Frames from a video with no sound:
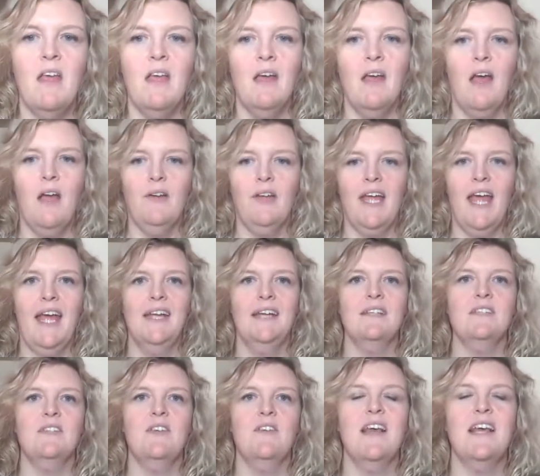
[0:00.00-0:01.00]
Okay,
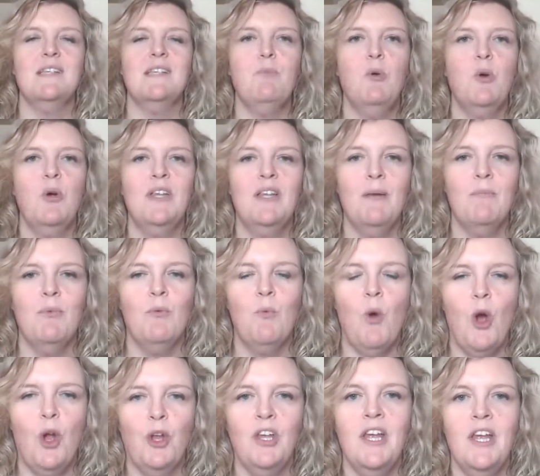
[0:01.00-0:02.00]
so that's point number
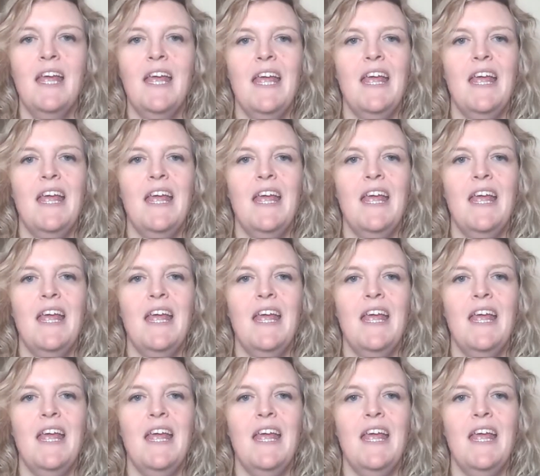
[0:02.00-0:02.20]
one.